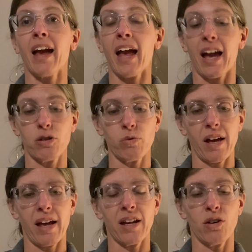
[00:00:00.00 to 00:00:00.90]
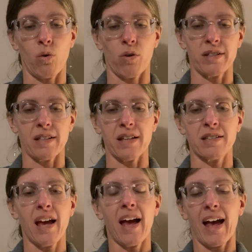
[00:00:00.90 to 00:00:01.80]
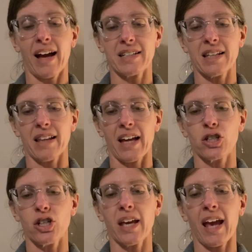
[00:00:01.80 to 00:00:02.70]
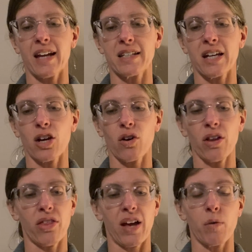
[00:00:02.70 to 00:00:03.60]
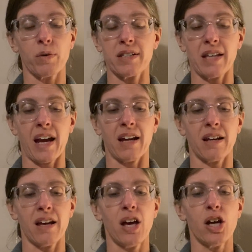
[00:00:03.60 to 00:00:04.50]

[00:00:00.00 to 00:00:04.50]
Andrea ignores us, acting like she can't hear a thing we're saying.